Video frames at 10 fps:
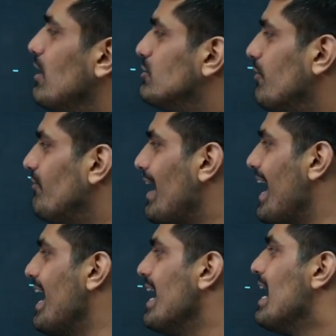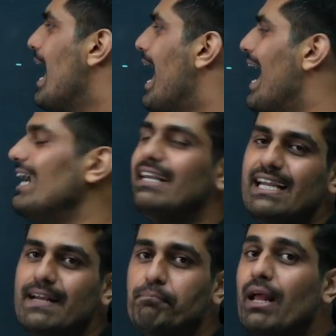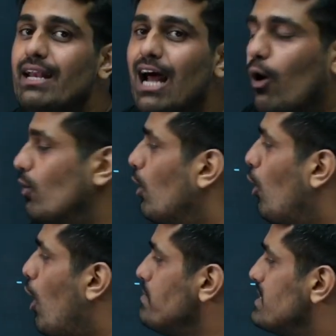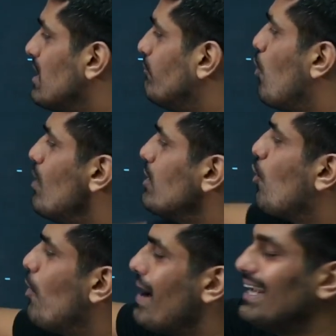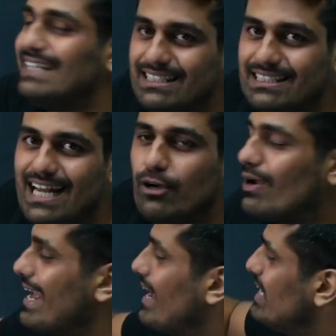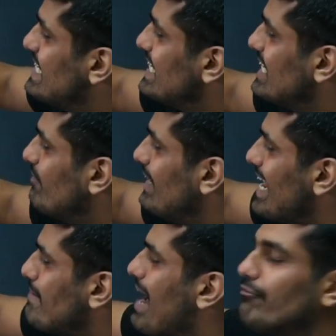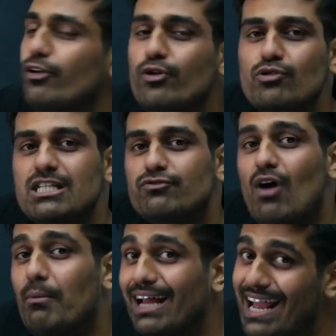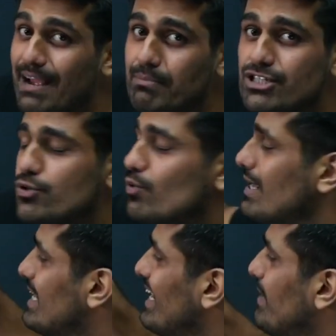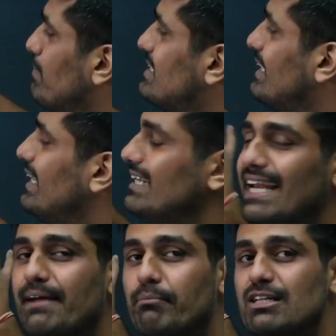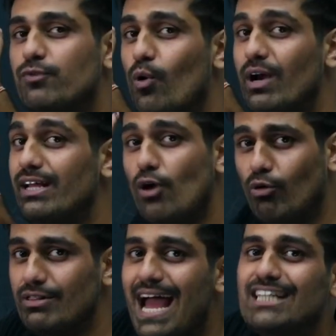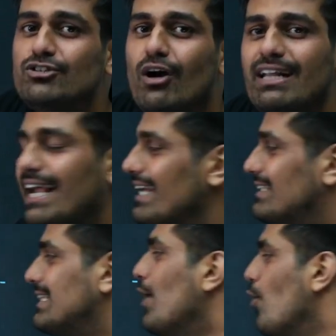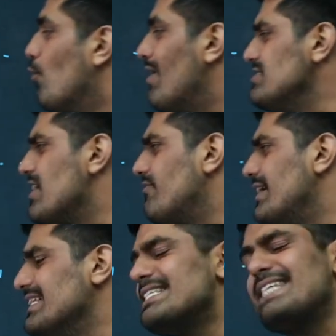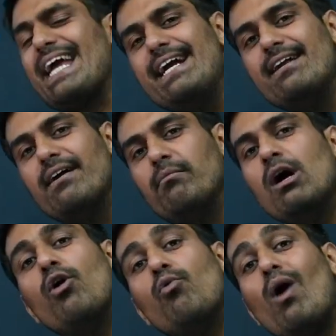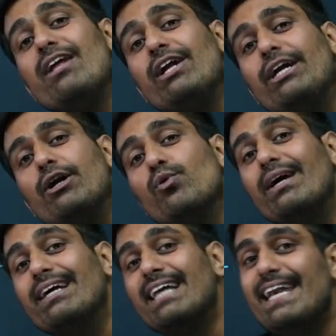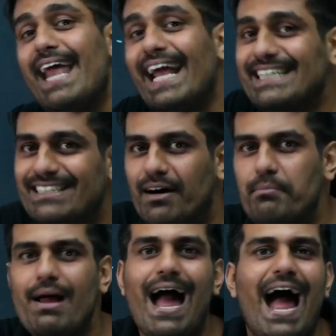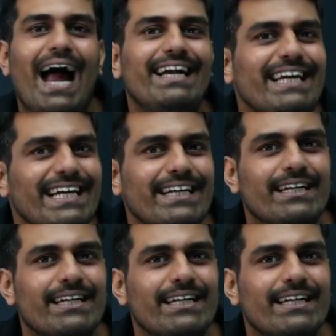of a and d. Now observe, don't go by this that okay, each and every time I have to use this formula, a plus 2d, then a plus 3d, then a plus 4d. No, that's not the case. Once you have written the second term, what you need to do? In the next term, add d.